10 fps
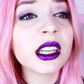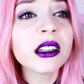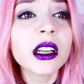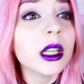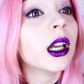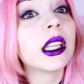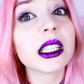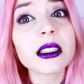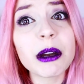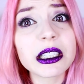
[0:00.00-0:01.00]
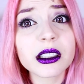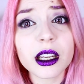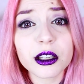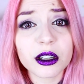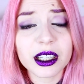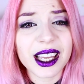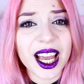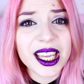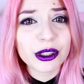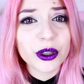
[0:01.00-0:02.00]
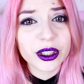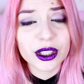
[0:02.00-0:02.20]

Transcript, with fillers: And it doesn't matter that you're a guy as well,